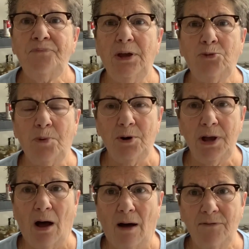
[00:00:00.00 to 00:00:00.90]
it's
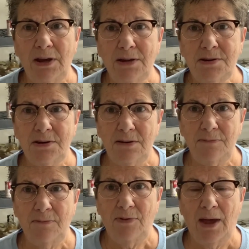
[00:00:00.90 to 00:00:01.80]
pretty obvious
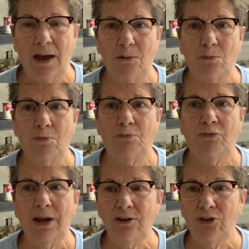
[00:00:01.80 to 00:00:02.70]
that
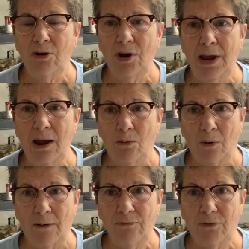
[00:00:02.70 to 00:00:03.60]
things are going to get
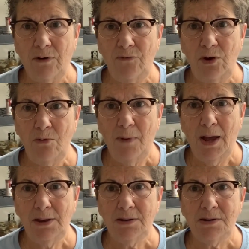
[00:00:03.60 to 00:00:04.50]
rough for a few
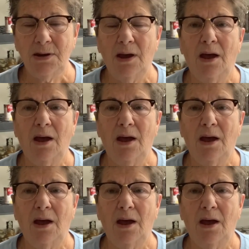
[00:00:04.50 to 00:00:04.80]
months.